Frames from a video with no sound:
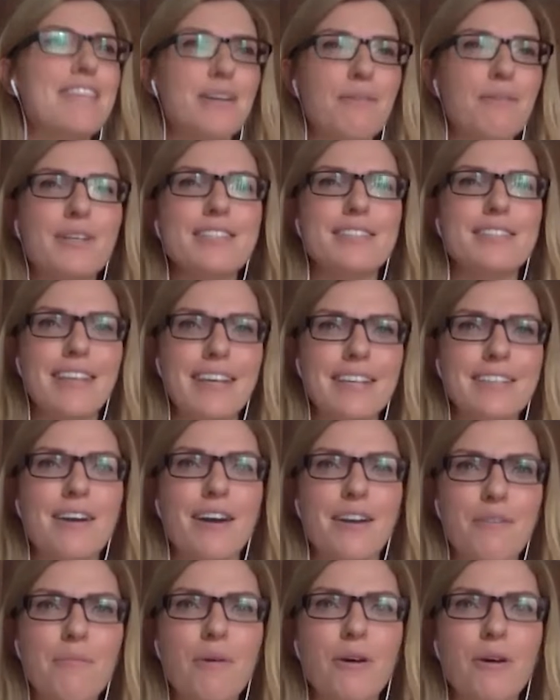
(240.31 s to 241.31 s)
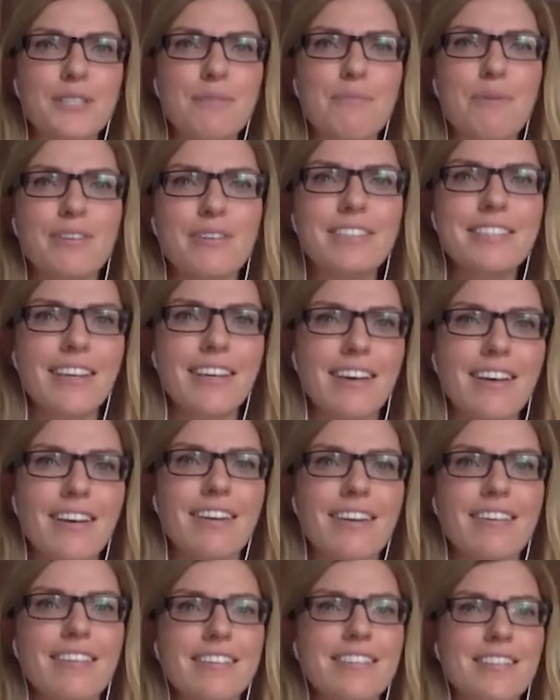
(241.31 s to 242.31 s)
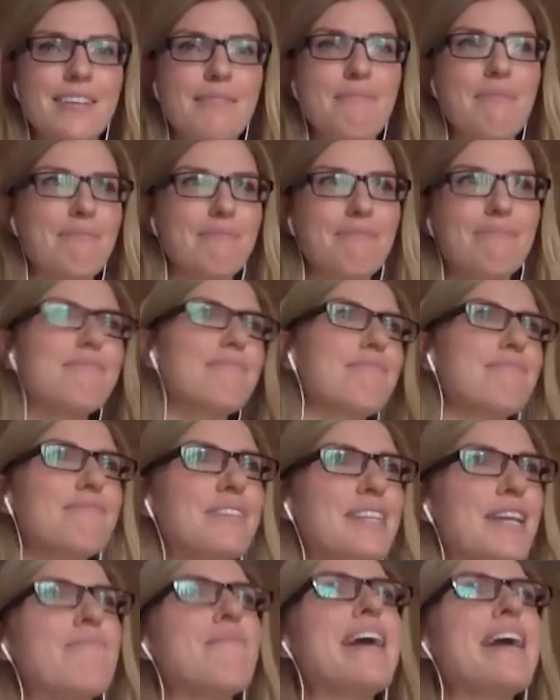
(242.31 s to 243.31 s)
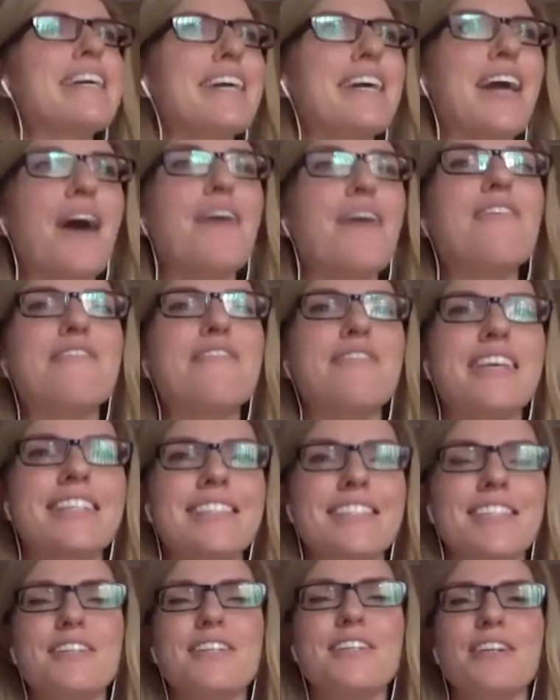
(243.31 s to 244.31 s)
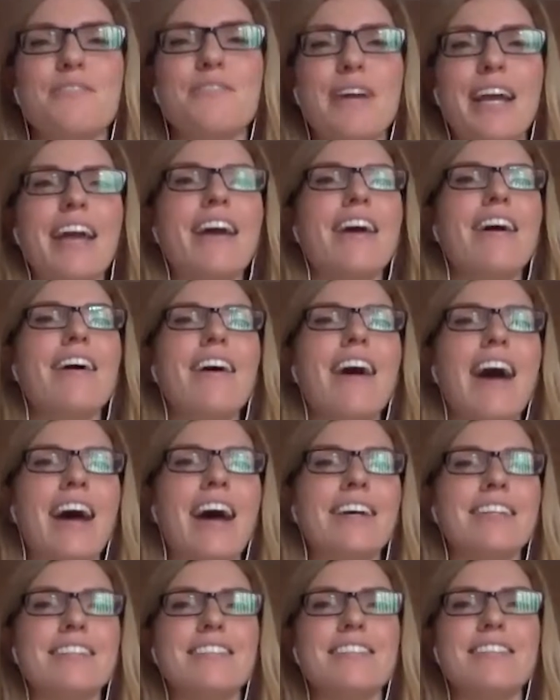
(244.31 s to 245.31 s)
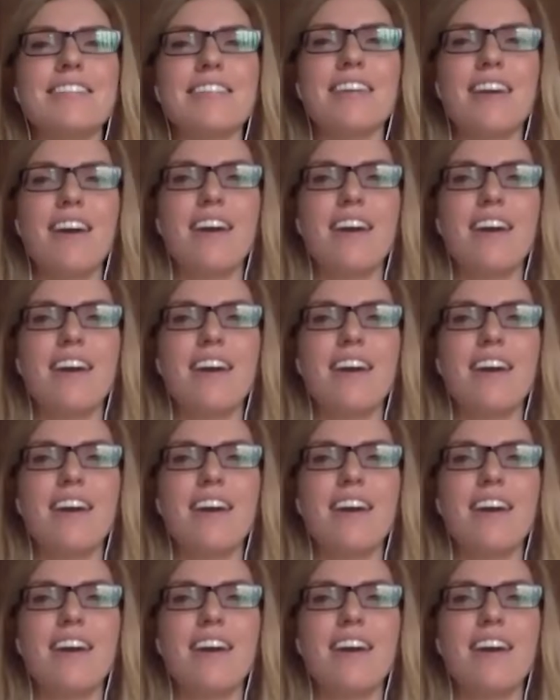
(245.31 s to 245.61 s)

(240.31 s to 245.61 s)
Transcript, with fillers: it was is kind of possible to to you know make a go of this new career and